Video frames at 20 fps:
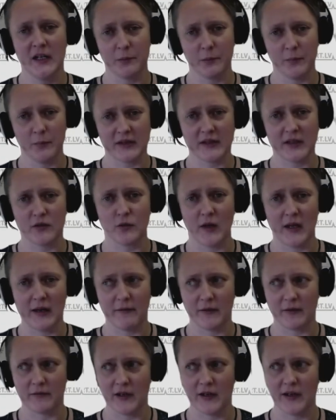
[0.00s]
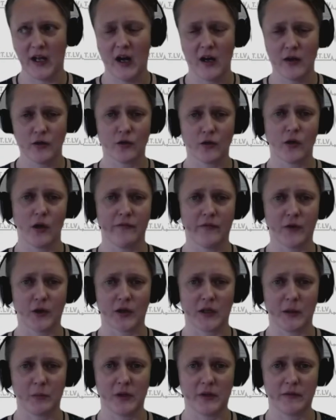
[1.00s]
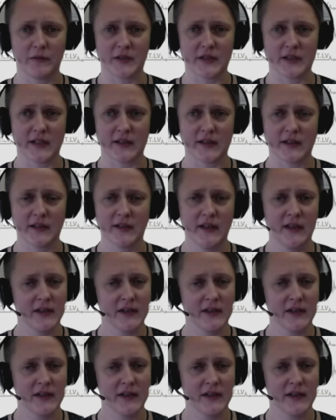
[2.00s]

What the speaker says: but to everyone. Are you comfortable with it?